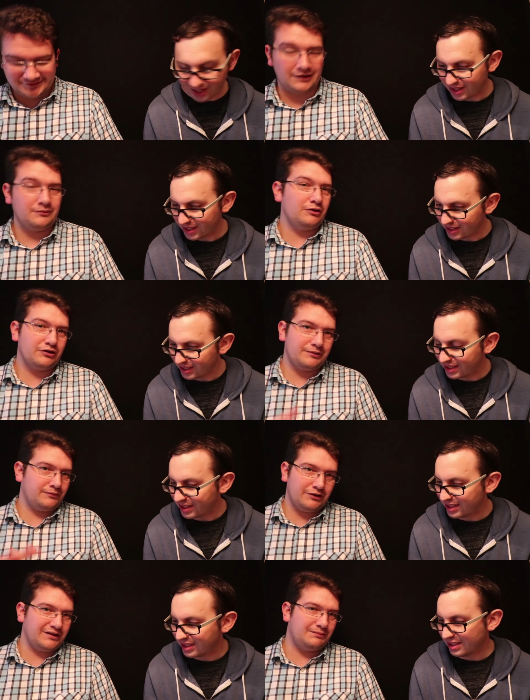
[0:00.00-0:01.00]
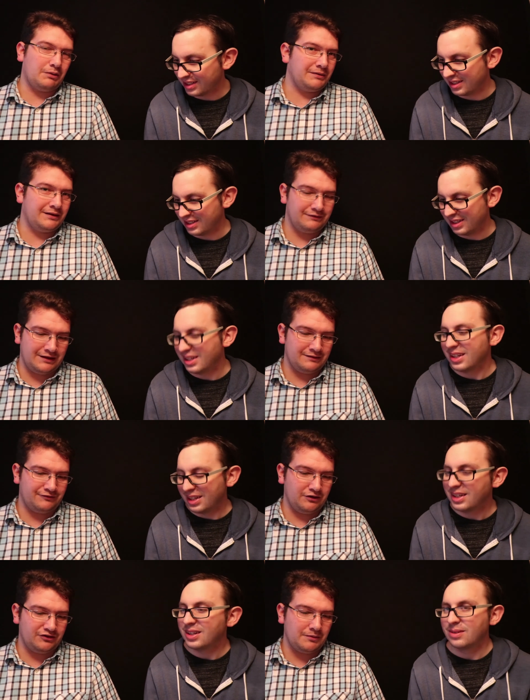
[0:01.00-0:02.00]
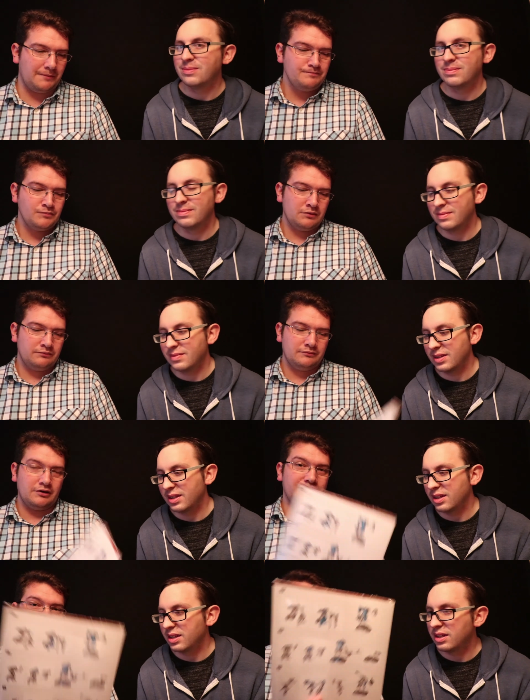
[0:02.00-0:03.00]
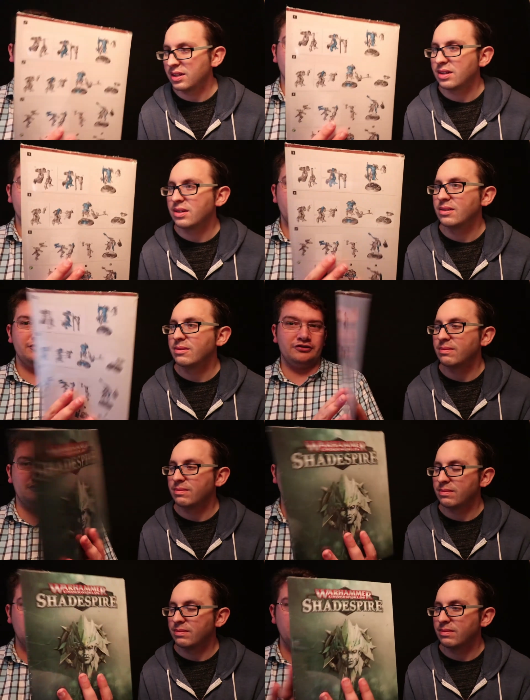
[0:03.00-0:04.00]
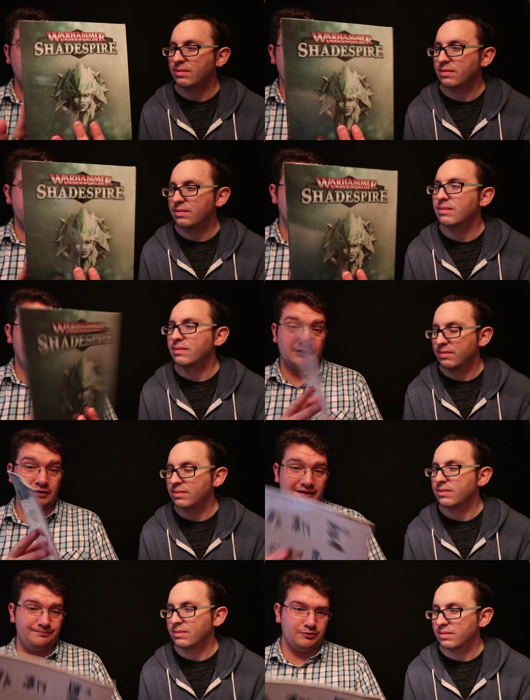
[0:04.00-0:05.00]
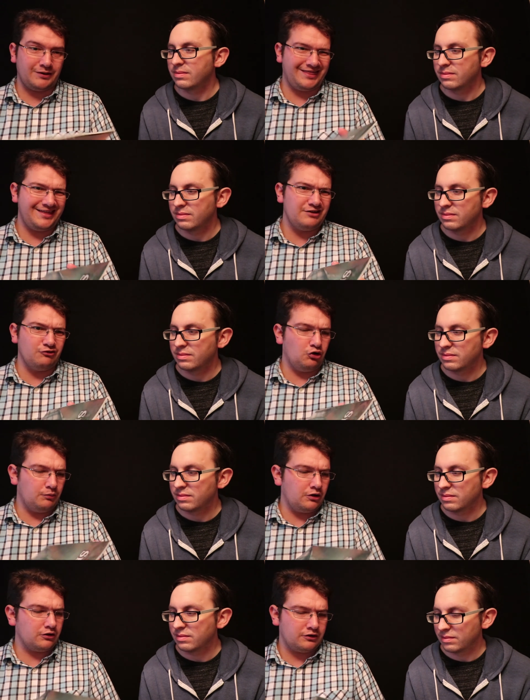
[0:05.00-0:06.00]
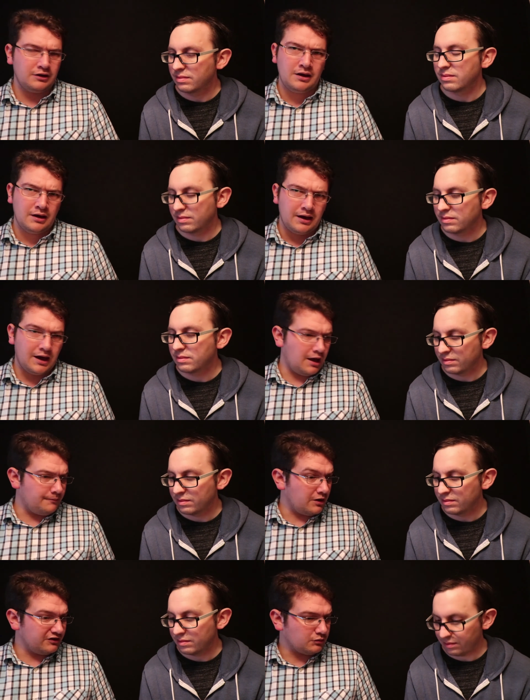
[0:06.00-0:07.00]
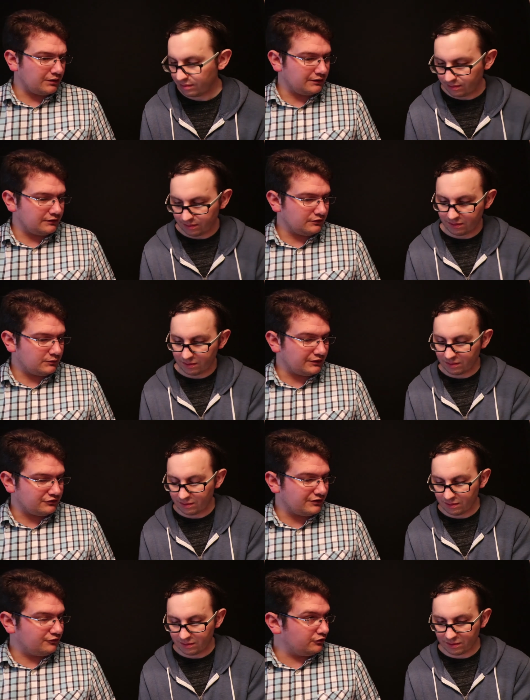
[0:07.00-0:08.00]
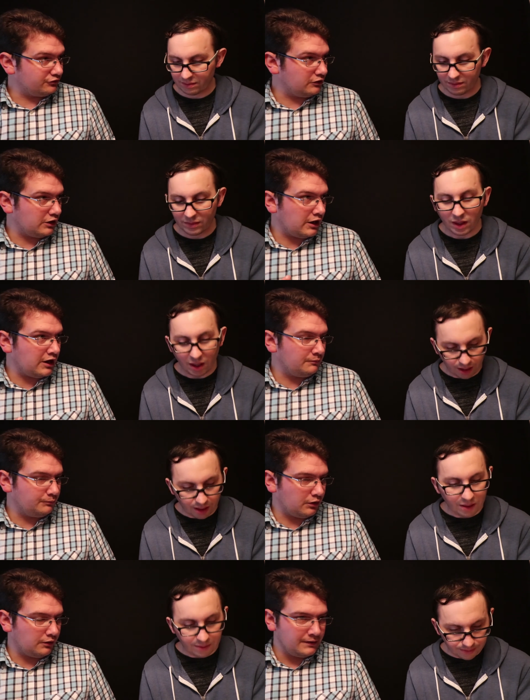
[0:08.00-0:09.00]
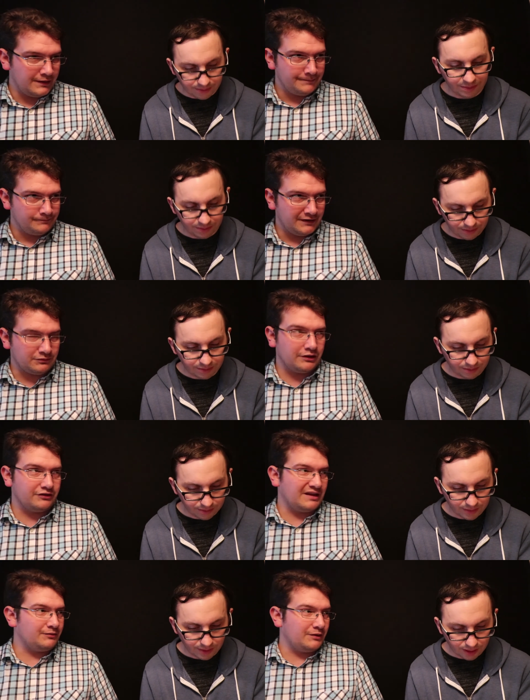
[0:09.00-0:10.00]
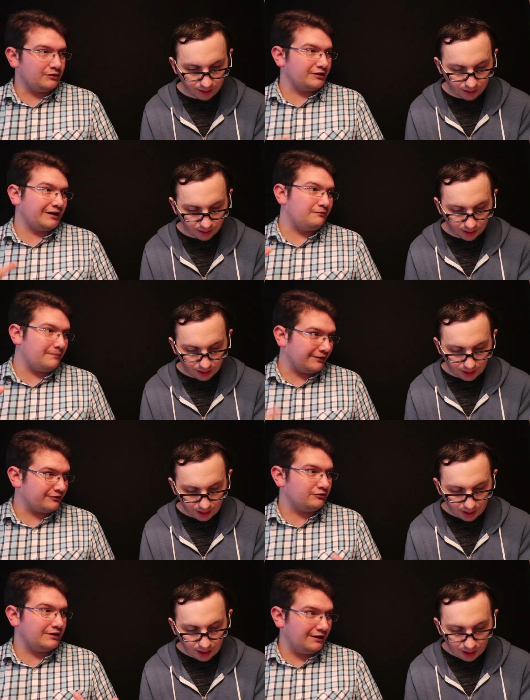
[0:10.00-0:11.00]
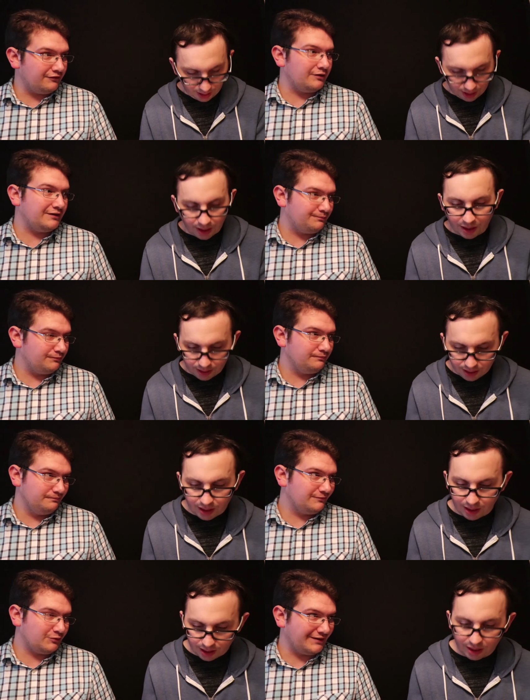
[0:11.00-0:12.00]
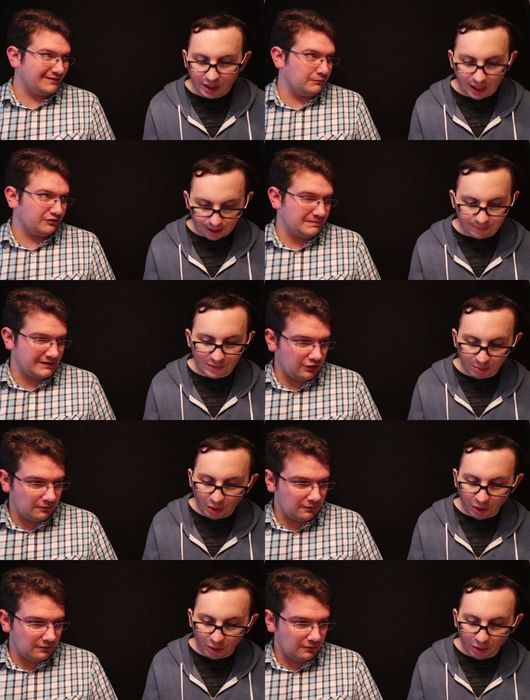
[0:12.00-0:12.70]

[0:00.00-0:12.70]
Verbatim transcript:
Speaker 1: So we'll look, we'll look at this properly in the, in the future, but obviously instructions and the rule book, uh, quite a, quite a thin rule book. Um, heard it's quite quite straightforward to learn, but it's one of those games where you want to kind of master it, even though it's quite simple yeah, to pick the